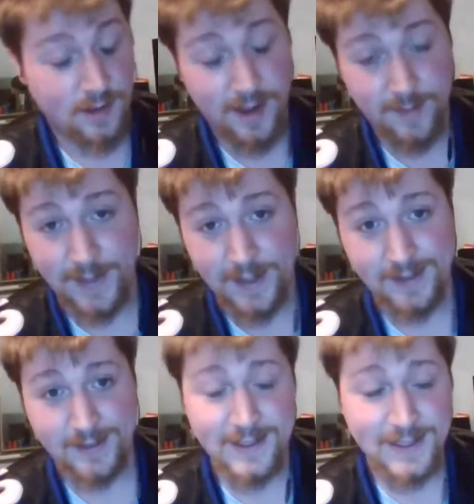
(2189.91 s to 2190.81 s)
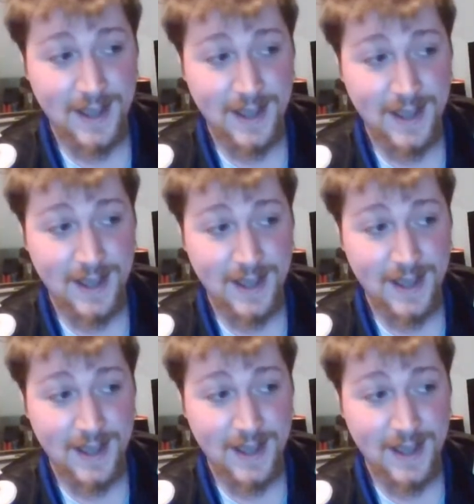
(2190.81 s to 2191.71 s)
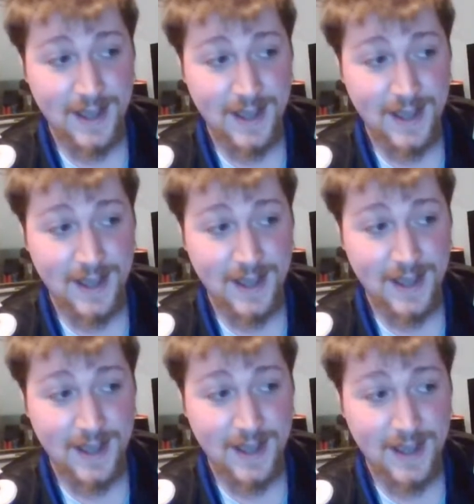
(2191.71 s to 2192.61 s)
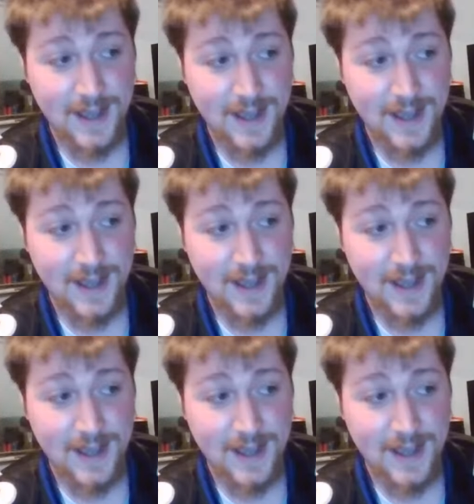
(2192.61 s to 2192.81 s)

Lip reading: I mean, this guy, in my opinion,